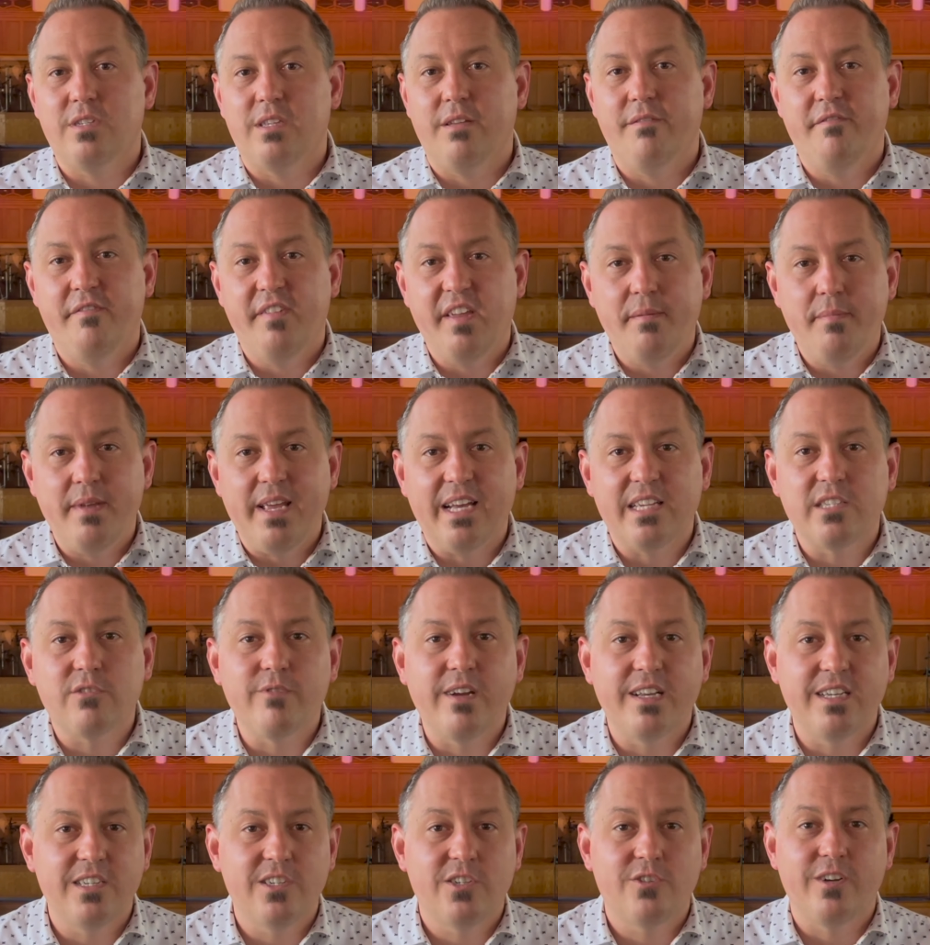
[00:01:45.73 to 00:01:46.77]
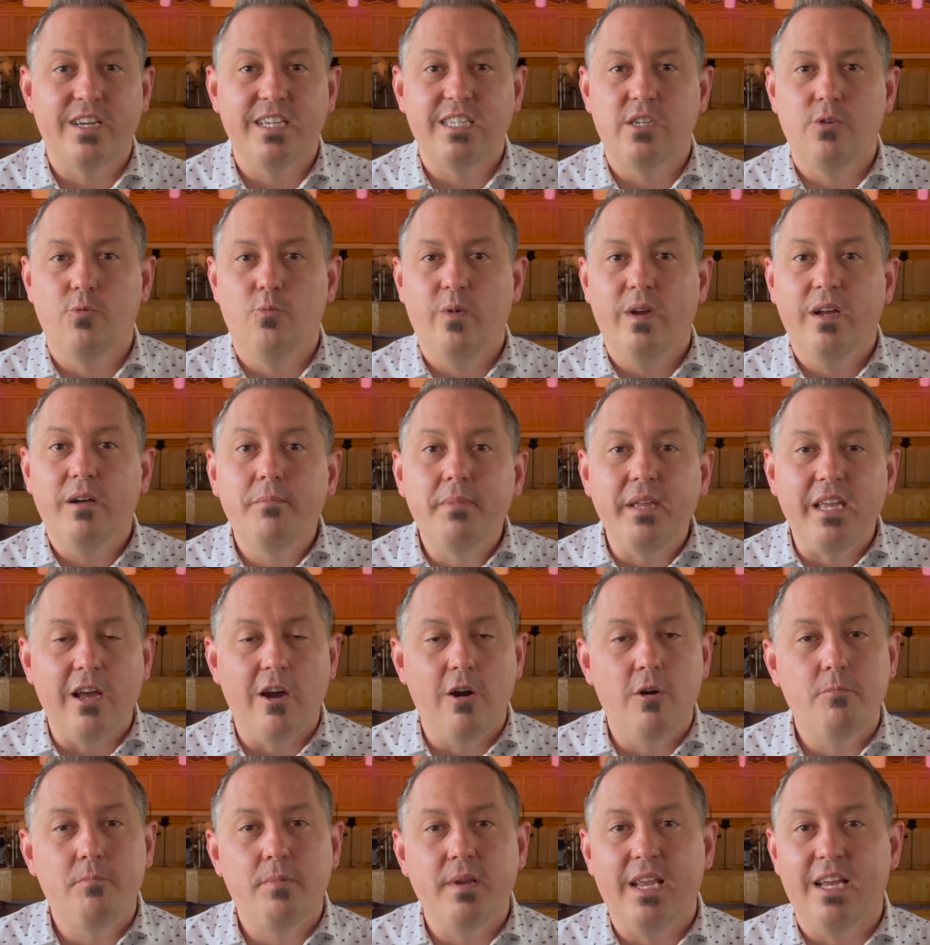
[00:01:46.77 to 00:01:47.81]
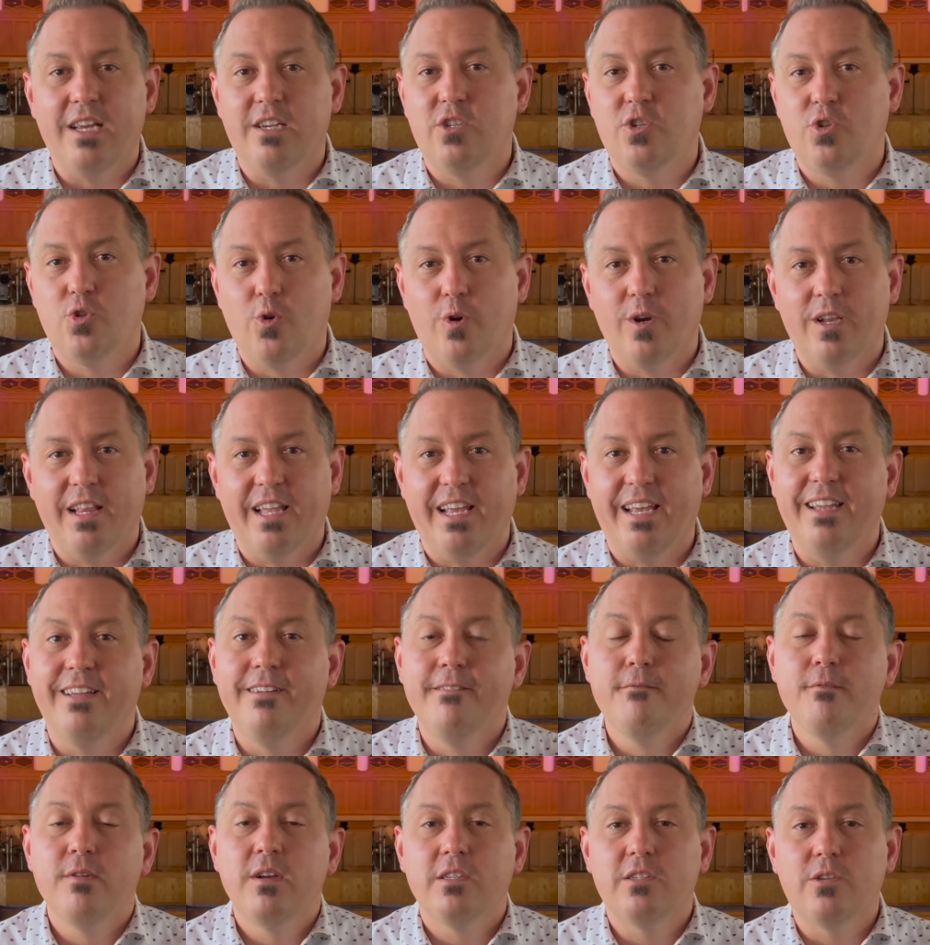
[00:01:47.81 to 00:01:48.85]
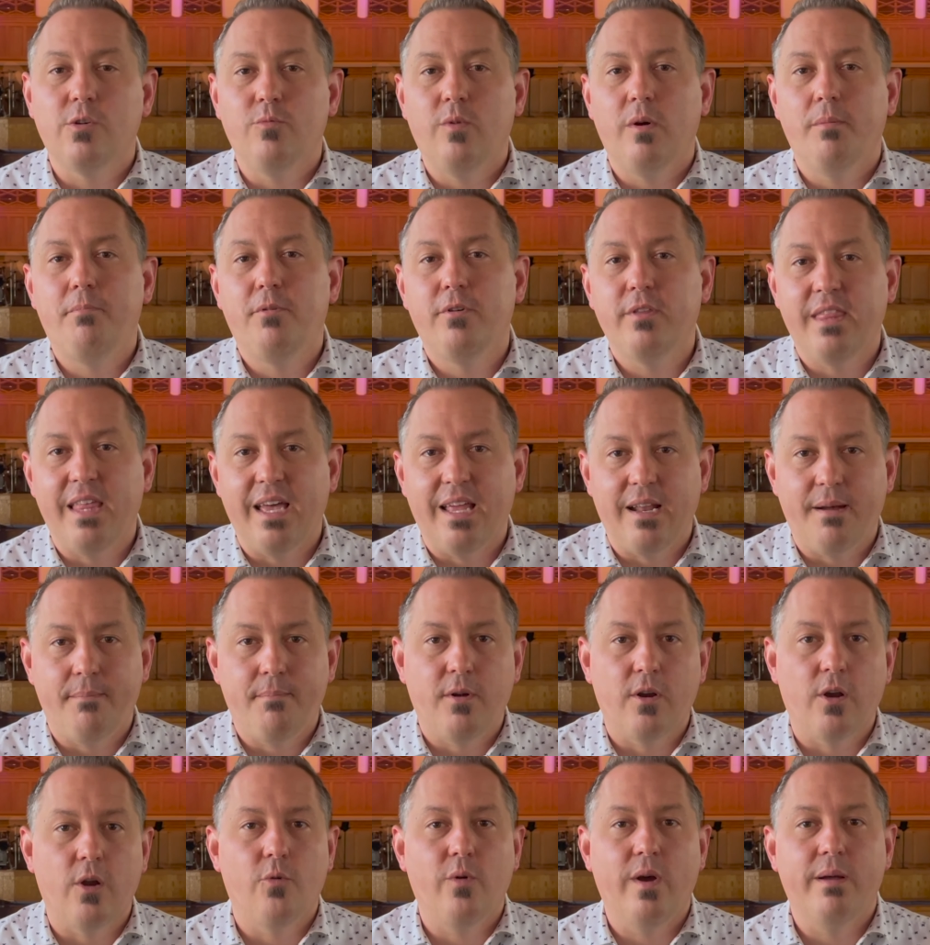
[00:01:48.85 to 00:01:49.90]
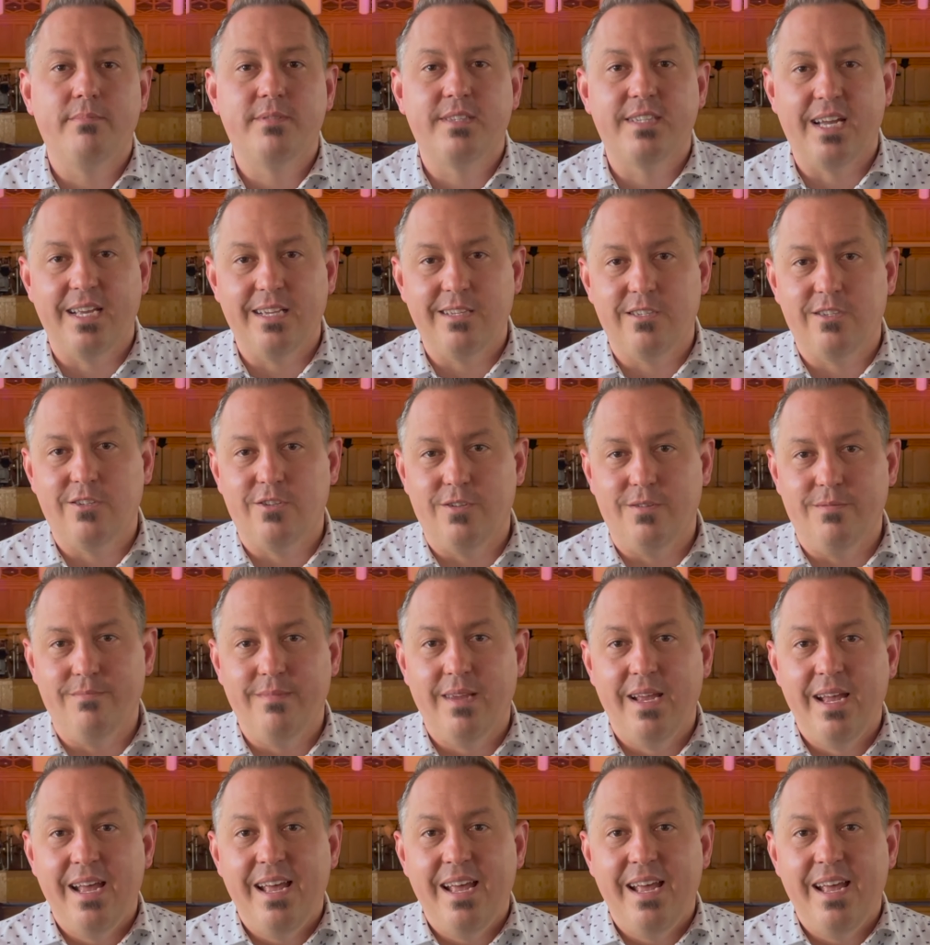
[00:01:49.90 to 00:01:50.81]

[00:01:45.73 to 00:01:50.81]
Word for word: And VBS registration will be opening shortly, so we'll put that up on our website soon.